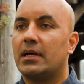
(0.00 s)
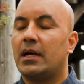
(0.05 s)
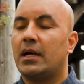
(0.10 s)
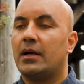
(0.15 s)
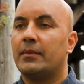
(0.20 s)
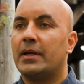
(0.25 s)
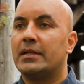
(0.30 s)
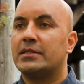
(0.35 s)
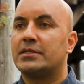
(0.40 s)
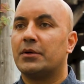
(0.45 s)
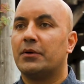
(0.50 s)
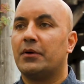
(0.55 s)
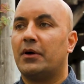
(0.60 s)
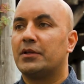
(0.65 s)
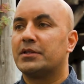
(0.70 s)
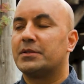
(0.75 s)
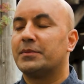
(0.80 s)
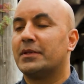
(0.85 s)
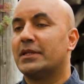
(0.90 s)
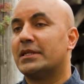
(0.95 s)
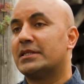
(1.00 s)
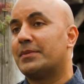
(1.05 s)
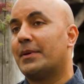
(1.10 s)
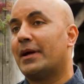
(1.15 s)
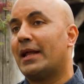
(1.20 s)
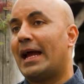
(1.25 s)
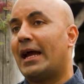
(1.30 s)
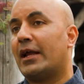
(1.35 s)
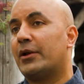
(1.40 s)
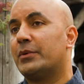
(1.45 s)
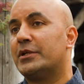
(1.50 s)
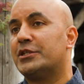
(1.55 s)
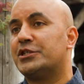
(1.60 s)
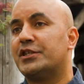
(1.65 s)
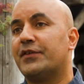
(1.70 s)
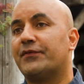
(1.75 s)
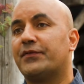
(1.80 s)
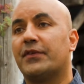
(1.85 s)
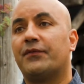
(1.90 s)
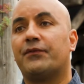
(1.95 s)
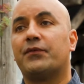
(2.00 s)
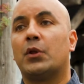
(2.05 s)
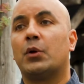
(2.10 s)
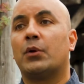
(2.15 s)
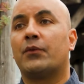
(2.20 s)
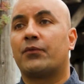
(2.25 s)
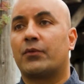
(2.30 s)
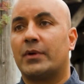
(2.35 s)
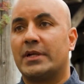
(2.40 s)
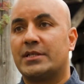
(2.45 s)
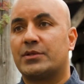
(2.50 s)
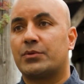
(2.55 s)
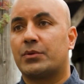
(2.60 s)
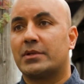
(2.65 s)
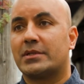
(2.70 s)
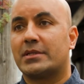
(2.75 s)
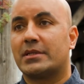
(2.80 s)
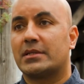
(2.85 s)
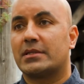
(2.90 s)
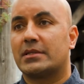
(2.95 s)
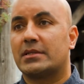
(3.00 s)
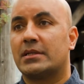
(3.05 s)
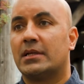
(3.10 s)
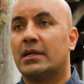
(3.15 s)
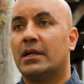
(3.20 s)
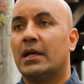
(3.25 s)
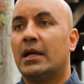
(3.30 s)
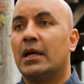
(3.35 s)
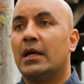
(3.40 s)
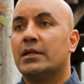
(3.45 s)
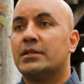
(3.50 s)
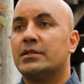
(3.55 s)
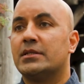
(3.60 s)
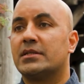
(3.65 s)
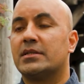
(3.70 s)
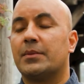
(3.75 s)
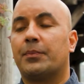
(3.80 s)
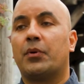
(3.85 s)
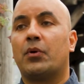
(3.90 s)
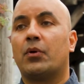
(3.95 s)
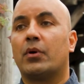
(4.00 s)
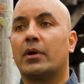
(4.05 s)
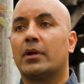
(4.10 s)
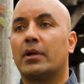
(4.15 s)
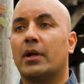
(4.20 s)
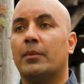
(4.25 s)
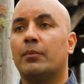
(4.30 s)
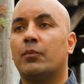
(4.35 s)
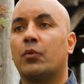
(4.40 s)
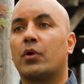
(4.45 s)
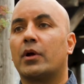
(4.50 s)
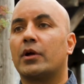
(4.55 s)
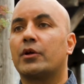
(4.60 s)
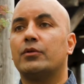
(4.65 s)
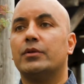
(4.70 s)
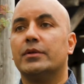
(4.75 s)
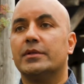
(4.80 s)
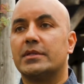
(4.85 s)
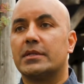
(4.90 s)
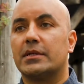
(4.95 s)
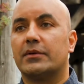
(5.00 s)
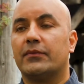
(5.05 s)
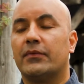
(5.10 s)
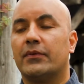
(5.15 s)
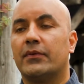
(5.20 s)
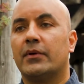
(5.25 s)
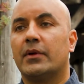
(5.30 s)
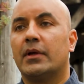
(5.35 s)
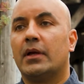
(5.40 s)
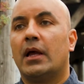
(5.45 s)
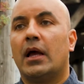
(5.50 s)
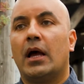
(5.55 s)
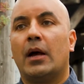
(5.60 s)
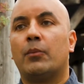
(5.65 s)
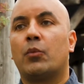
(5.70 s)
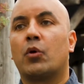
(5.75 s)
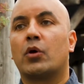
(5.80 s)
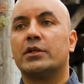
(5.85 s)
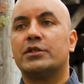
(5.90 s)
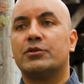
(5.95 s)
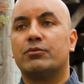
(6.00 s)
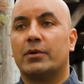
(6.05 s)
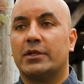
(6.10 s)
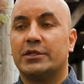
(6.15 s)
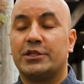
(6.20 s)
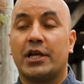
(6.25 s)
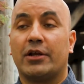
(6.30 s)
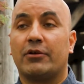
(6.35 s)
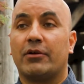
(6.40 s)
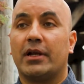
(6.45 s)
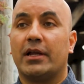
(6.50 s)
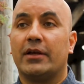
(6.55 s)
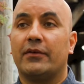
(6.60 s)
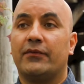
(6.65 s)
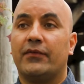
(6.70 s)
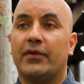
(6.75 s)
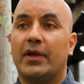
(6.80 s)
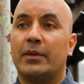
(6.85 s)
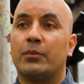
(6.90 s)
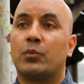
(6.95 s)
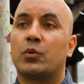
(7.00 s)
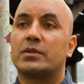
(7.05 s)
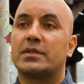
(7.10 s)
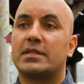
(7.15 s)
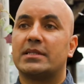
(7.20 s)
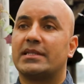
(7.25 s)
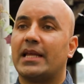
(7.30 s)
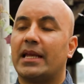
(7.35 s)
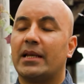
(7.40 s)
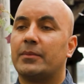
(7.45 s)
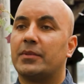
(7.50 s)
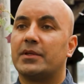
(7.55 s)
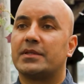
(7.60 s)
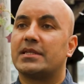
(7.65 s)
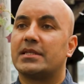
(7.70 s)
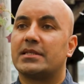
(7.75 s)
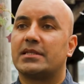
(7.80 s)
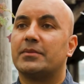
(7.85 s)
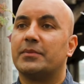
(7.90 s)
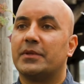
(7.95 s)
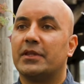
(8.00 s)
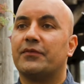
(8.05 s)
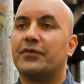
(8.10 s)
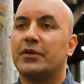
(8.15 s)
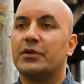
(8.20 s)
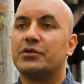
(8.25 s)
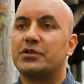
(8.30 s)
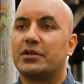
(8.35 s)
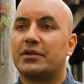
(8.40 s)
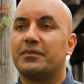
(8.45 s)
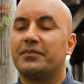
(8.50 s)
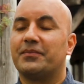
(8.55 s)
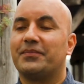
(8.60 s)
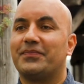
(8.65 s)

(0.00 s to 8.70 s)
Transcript: Um, and so ultimately, it's about how do we shift the flow of resources to support a more inclusive, a more regenerative, and more sustainable system in the future.